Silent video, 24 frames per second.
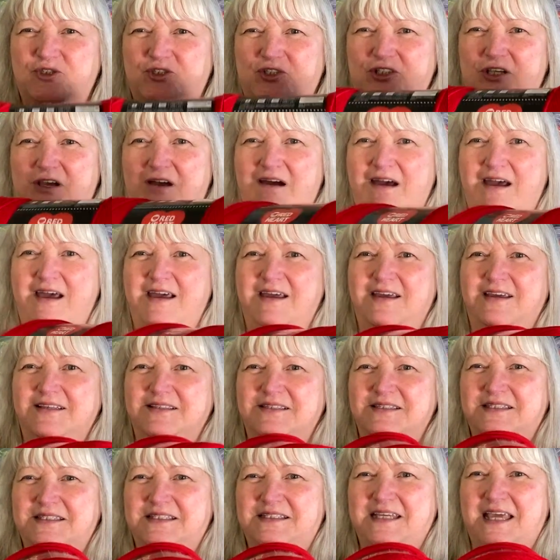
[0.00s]

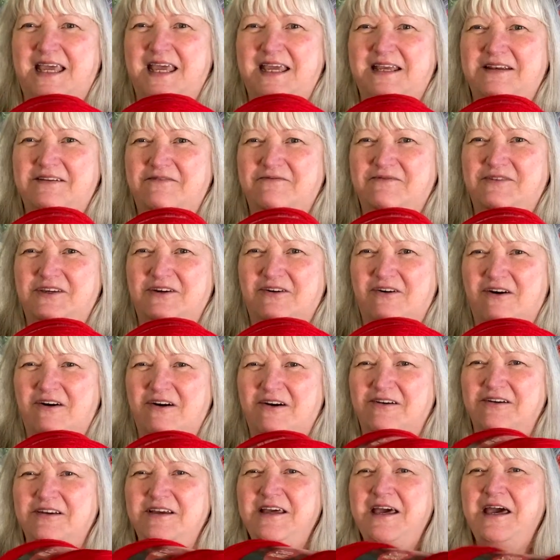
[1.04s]
giant skein of
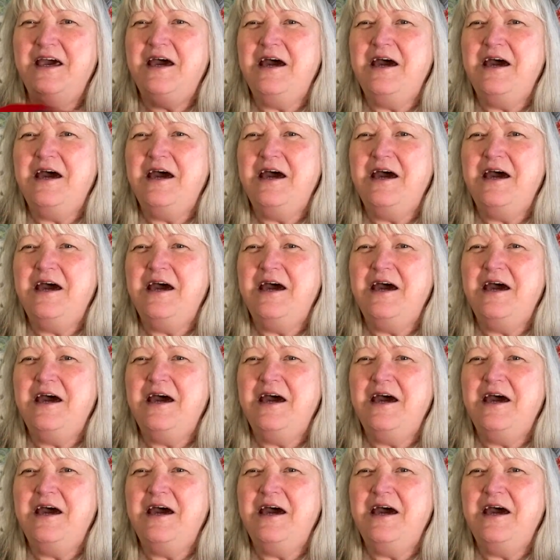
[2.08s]
yarn.